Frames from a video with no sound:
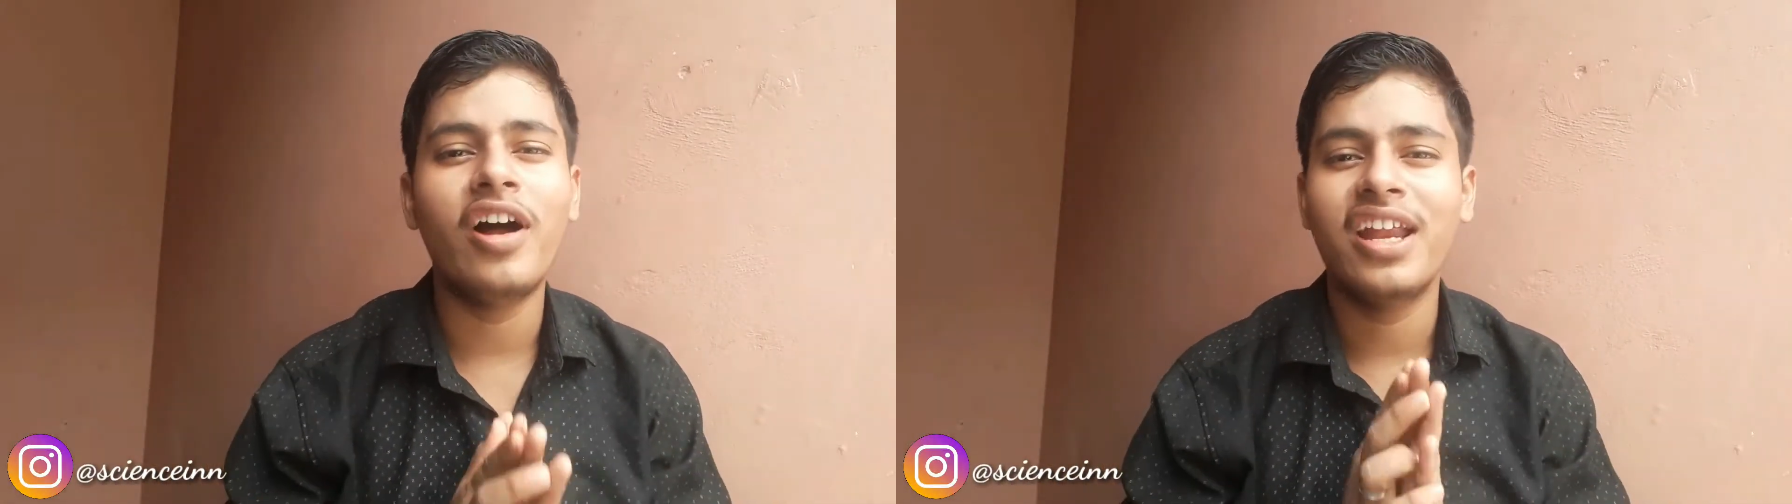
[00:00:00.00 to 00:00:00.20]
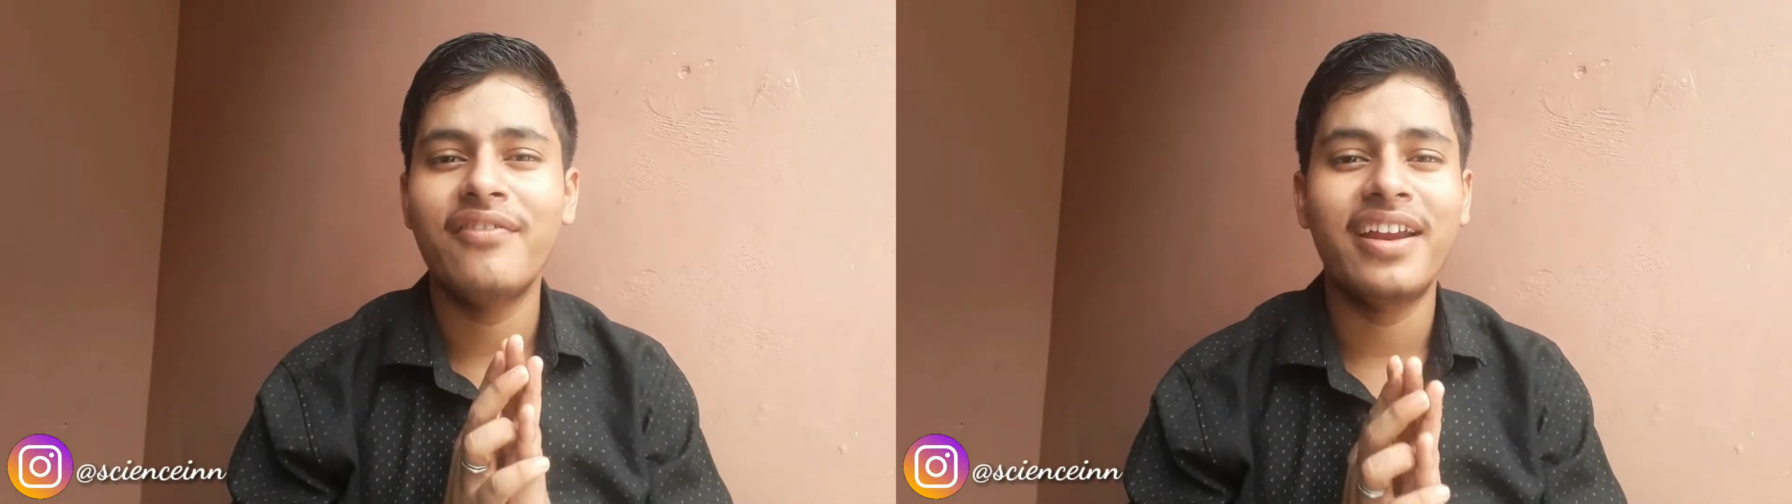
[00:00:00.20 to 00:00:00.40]

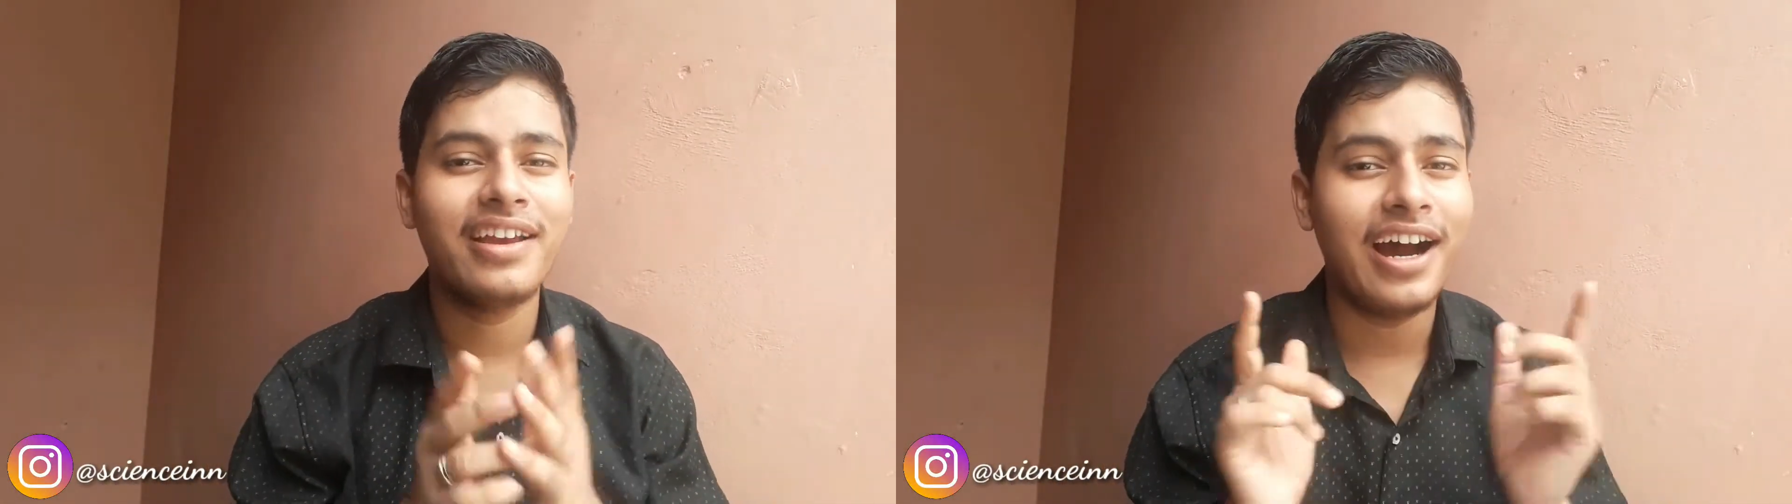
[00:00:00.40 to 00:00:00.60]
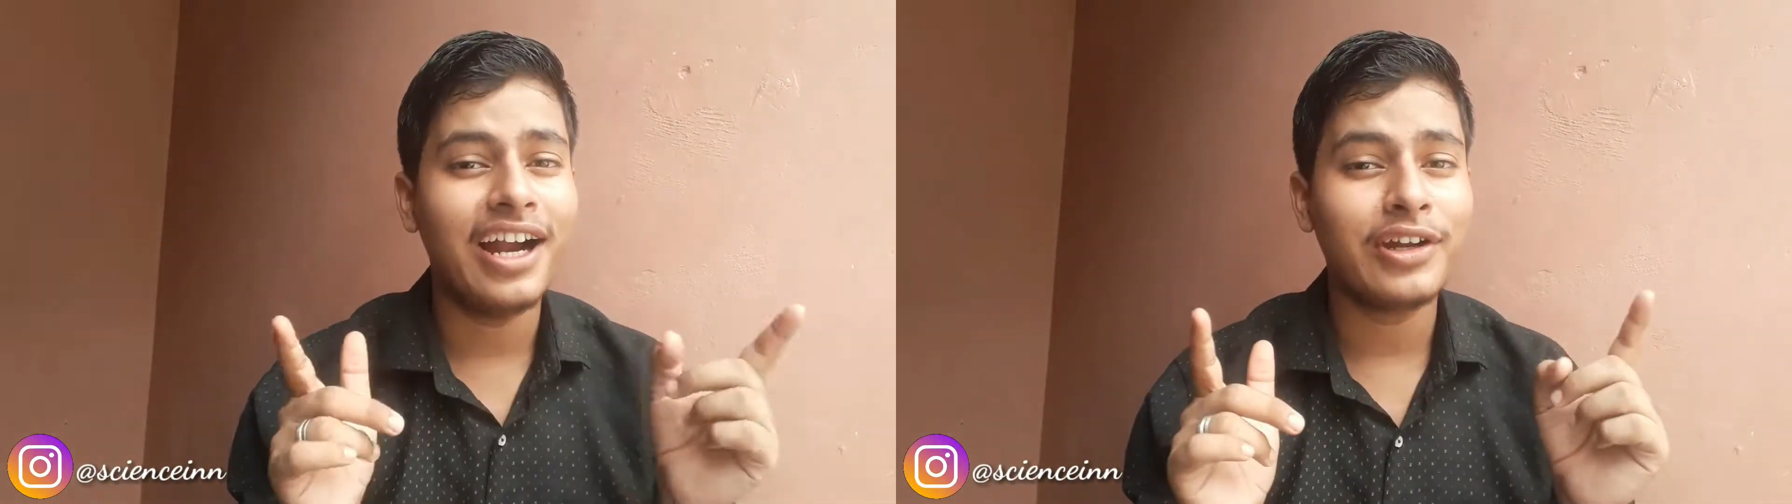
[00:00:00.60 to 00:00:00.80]
find it very
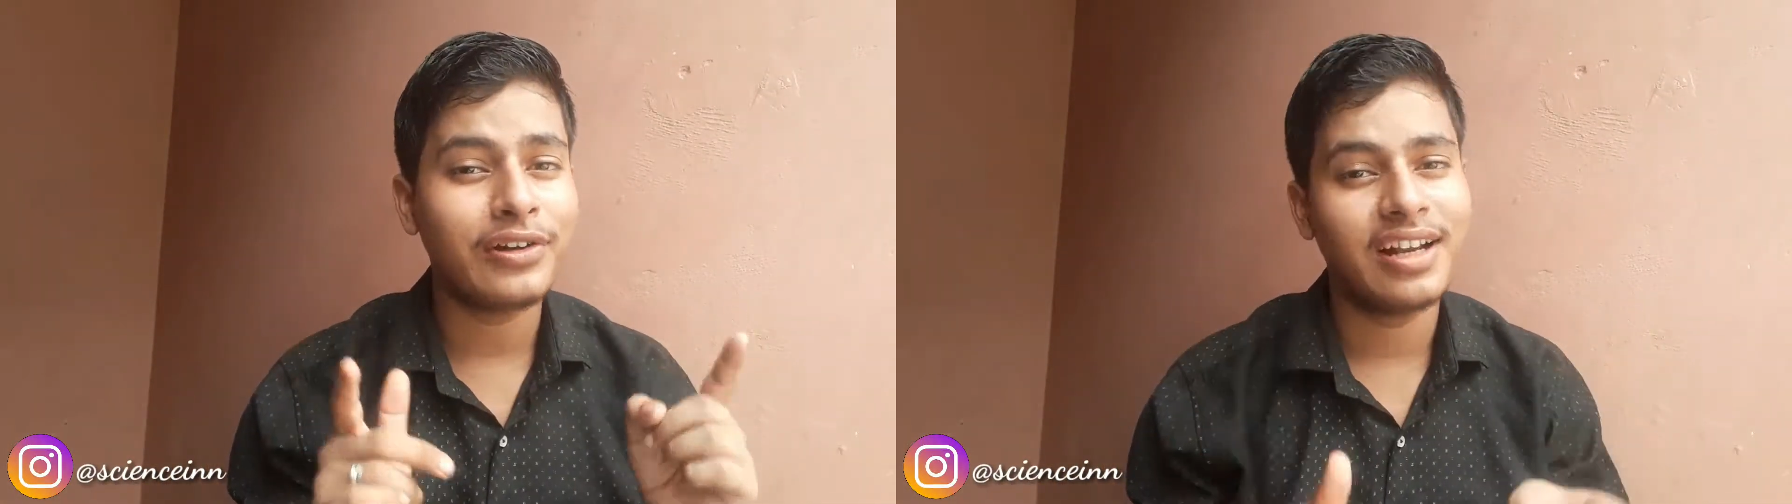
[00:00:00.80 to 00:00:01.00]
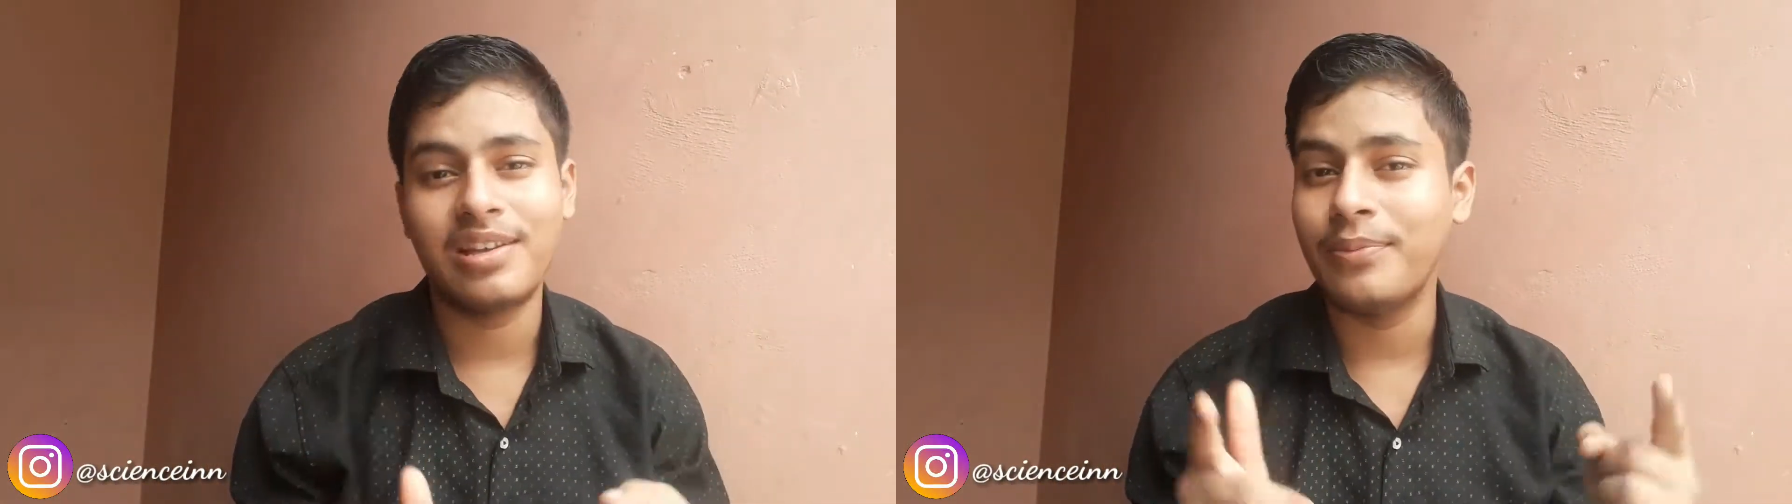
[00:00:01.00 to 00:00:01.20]
hard to
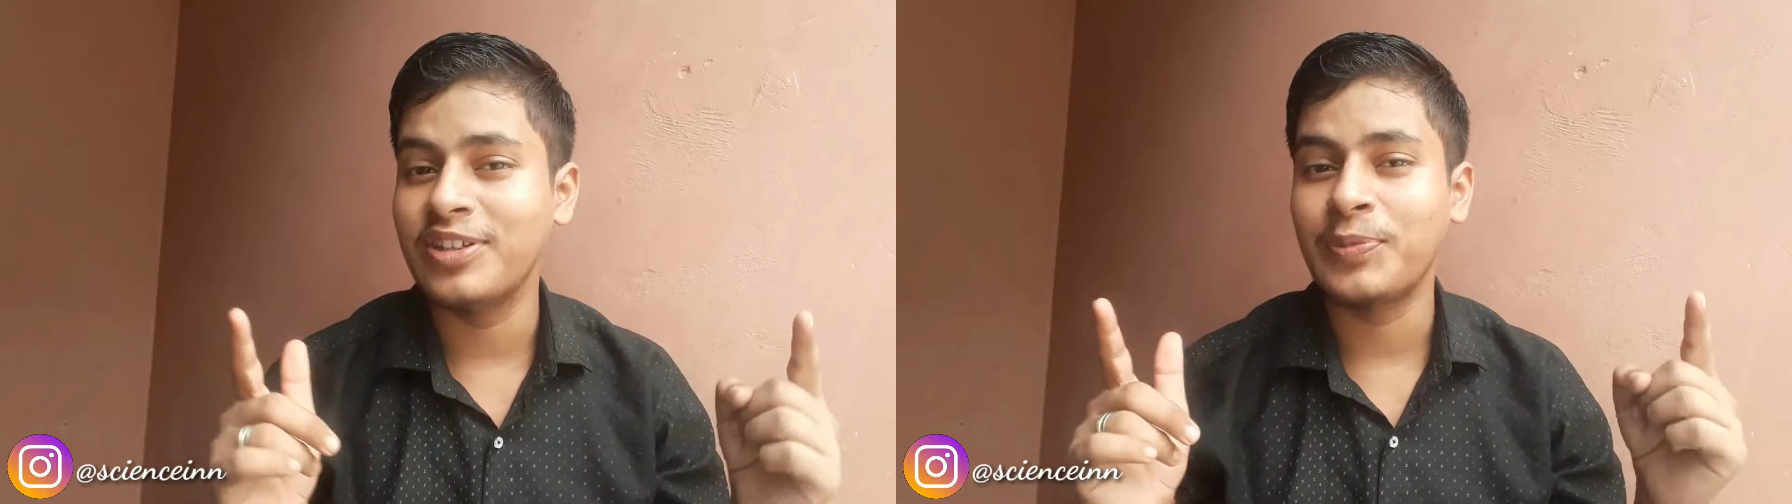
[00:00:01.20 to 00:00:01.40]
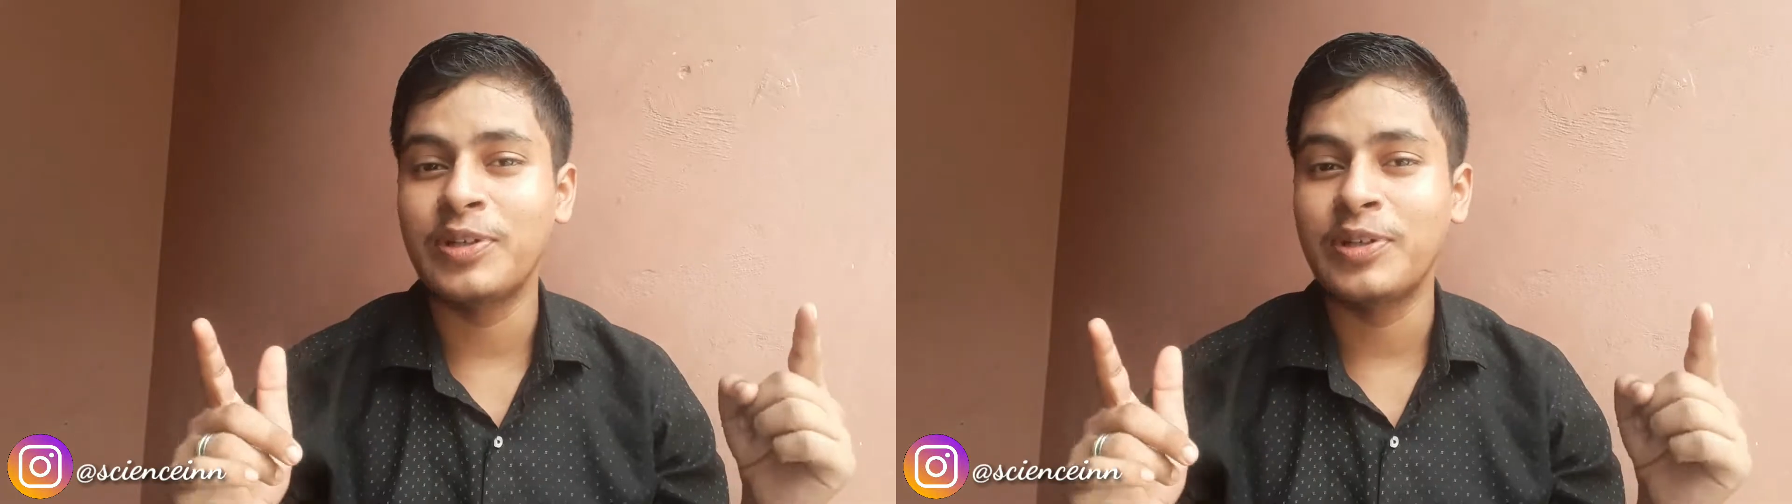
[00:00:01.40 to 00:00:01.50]
grasp the basic